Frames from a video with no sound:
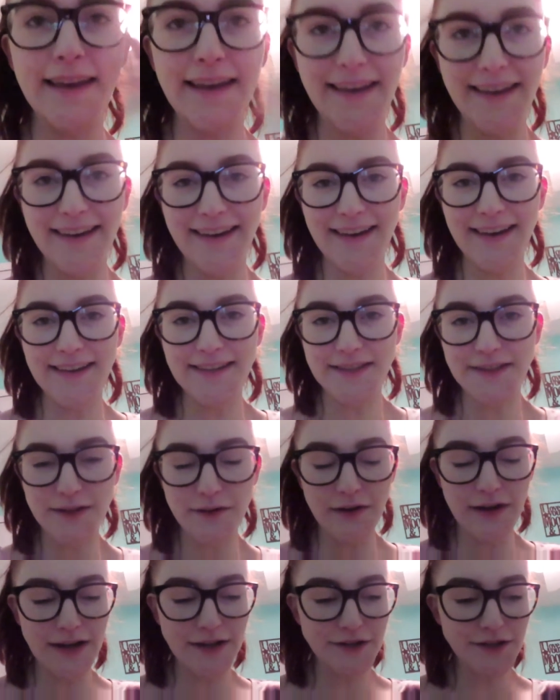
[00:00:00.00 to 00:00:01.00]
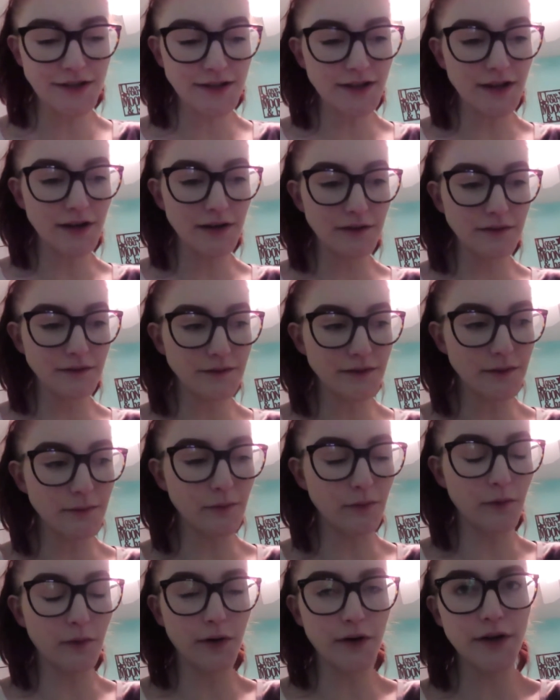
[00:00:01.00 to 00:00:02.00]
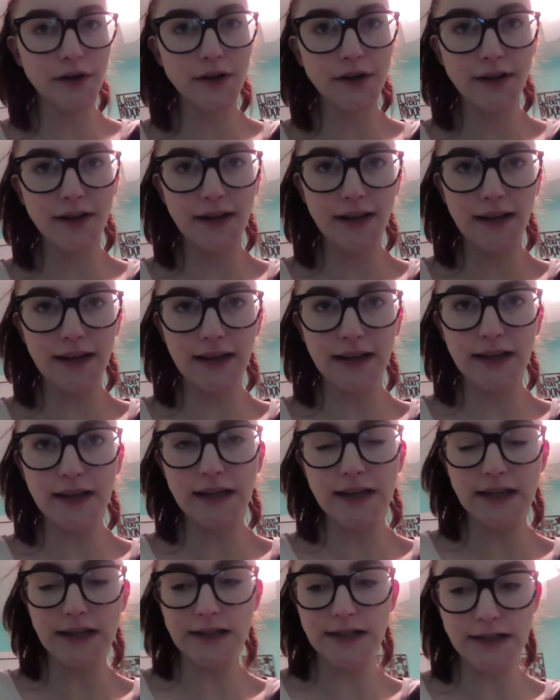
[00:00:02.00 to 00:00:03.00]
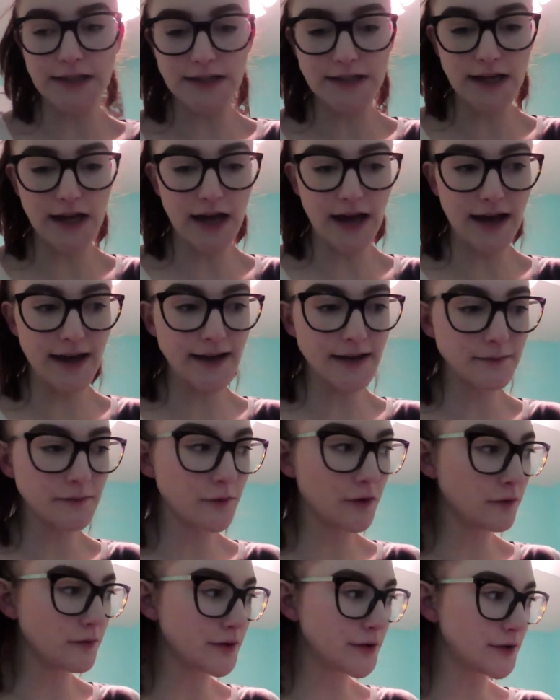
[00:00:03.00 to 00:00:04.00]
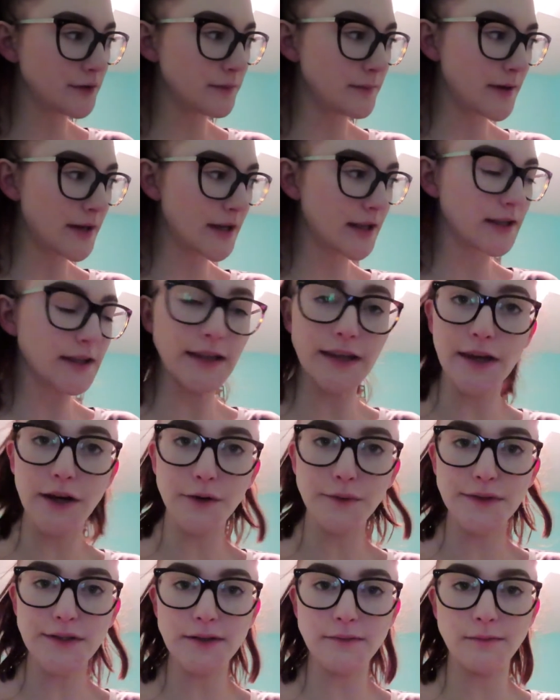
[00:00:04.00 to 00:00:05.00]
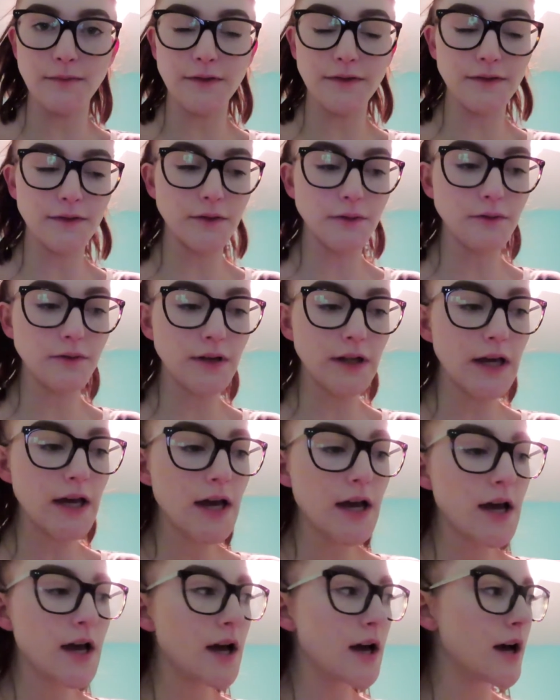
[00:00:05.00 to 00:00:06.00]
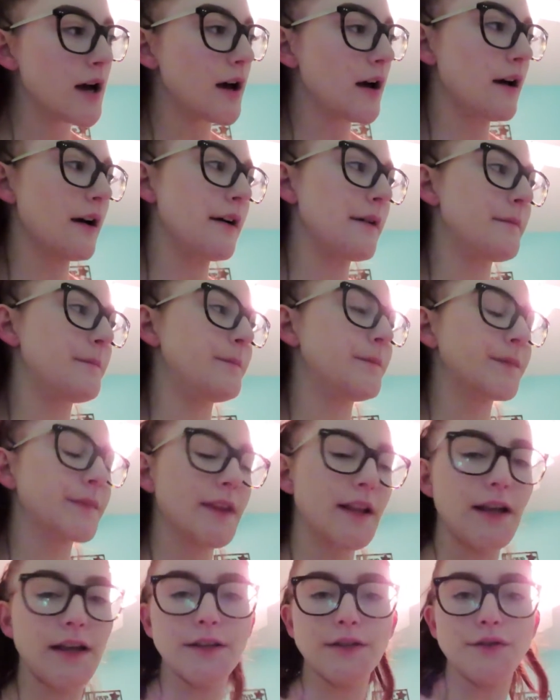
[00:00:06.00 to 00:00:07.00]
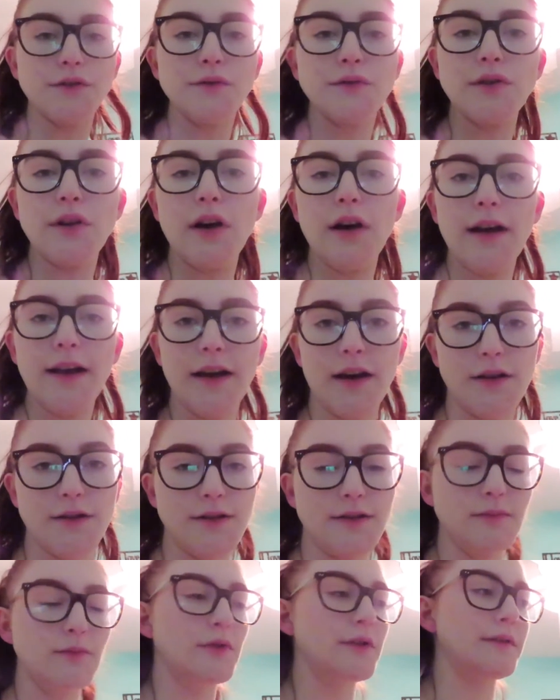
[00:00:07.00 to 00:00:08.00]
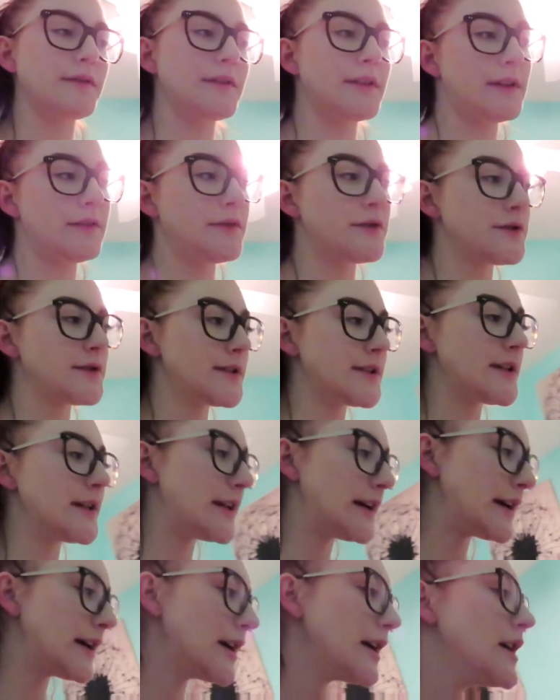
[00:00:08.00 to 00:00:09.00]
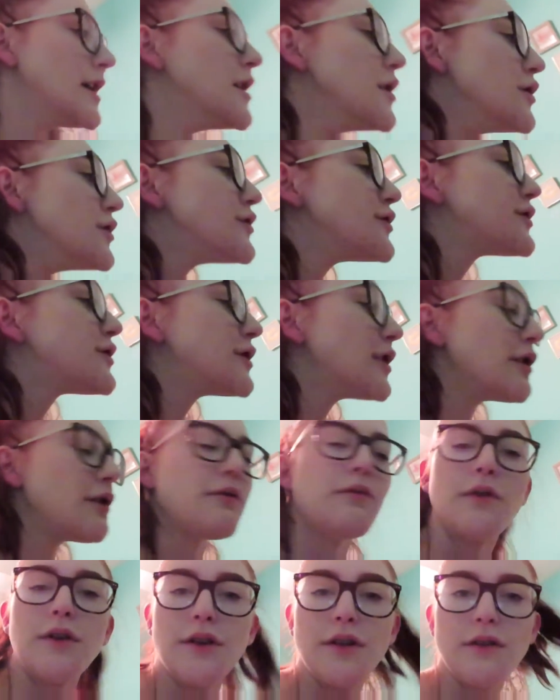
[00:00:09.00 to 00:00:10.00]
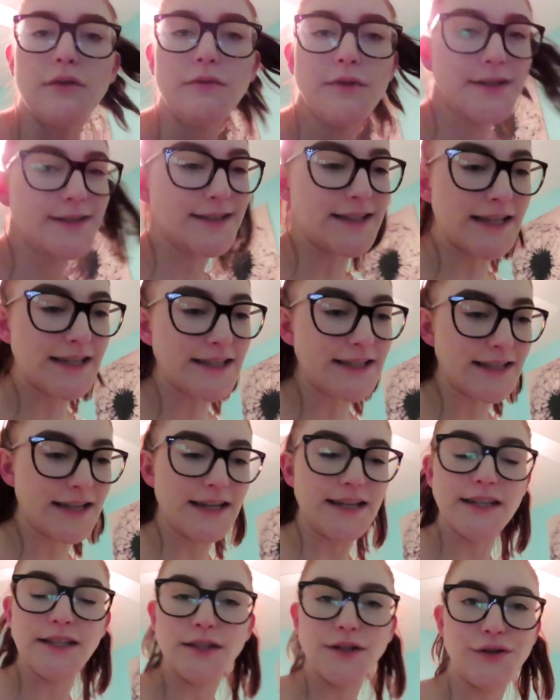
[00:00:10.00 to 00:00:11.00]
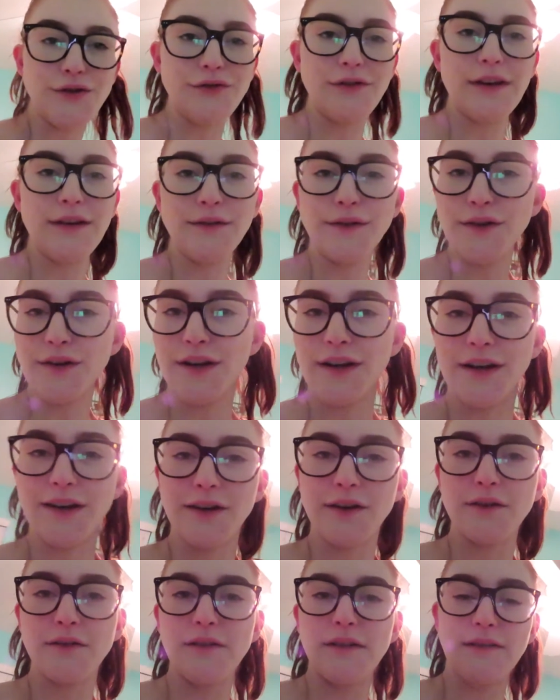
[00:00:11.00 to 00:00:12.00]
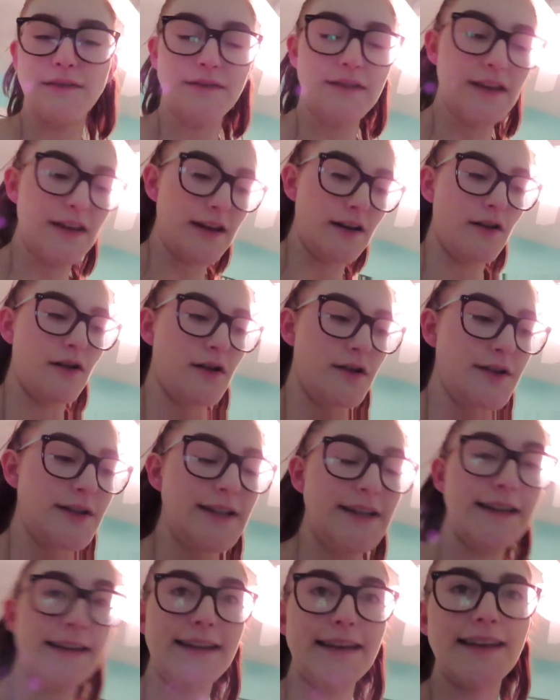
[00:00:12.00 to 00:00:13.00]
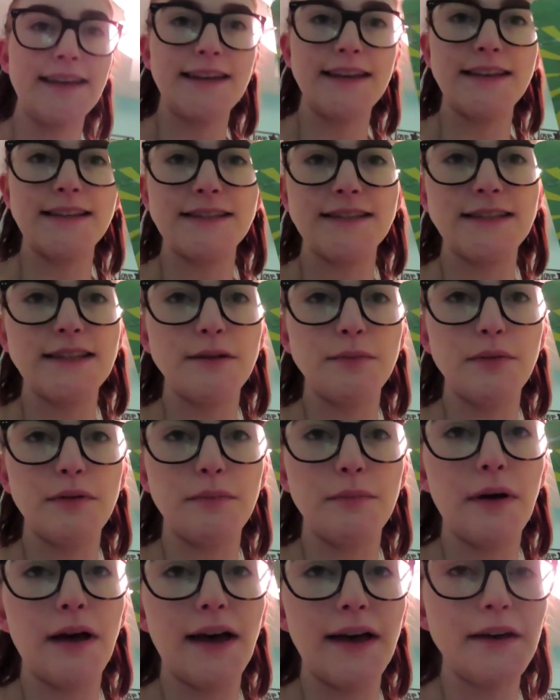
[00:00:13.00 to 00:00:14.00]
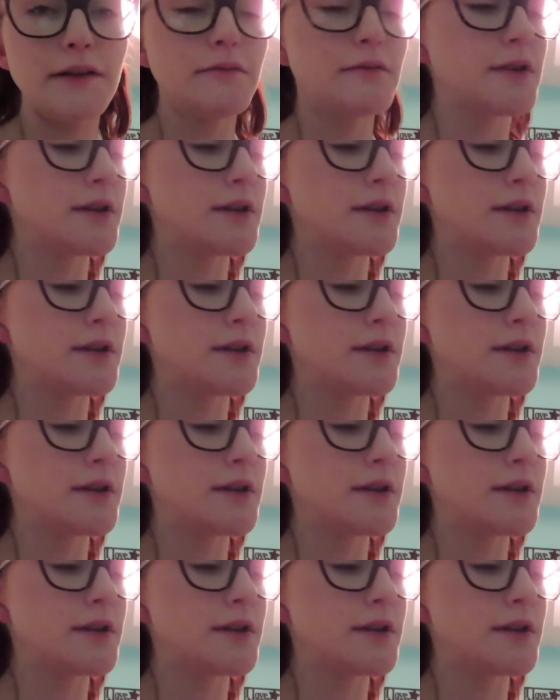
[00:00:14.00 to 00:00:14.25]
Hey, guys. So, I just got home from work, and I'm going to make Leo some food. As you saw, I got some more flavors today. So one of the ones they say to give your gecko if they aren't eating is the papaya